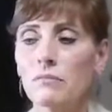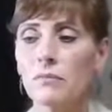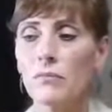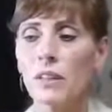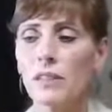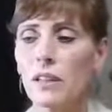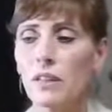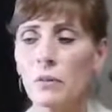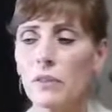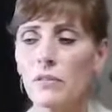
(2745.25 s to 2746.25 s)
we have
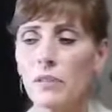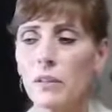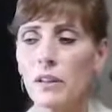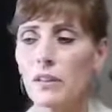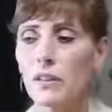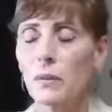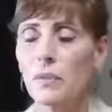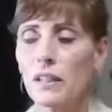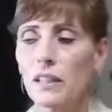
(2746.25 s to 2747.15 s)
another one from another company.